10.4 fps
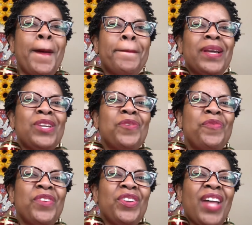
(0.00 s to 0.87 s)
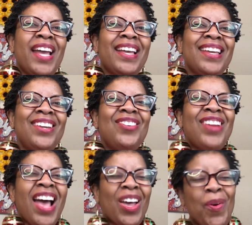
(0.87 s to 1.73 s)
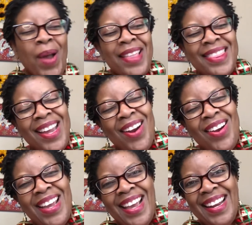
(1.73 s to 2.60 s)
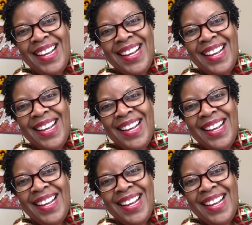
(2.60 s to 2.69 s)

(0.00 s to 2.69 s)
but you feel like you're not quite there yet.